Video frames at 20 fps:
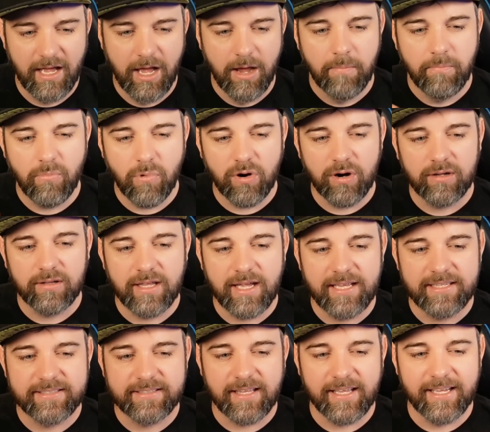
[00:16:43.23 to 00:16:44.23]
more or
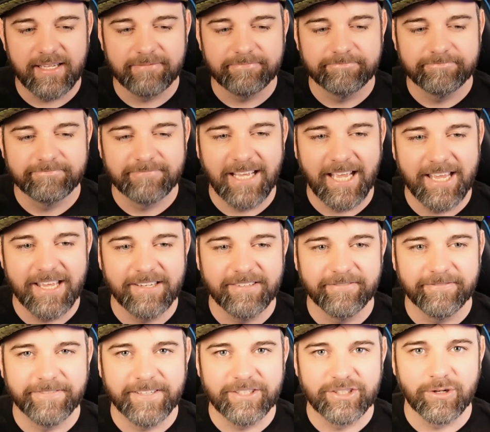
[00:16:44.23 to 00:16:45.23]
less like a
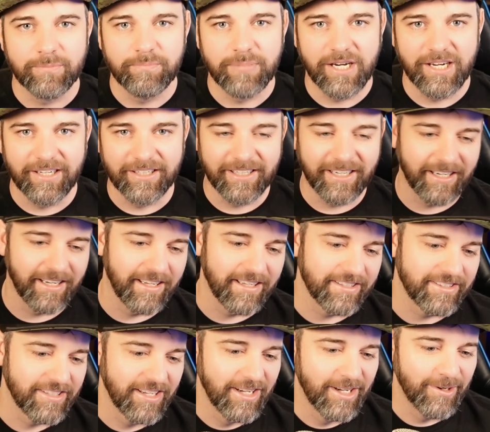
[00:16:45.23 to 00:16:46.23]
hidden feature bug, I
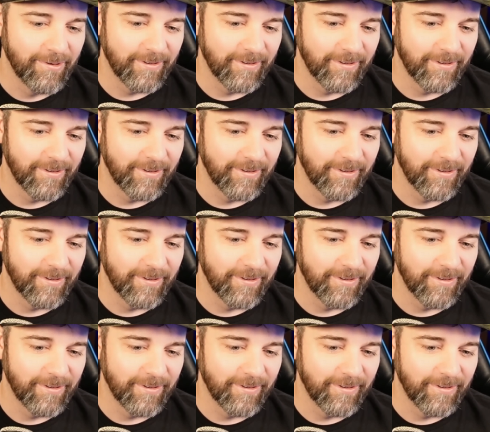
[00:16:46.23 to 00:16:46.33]
guess,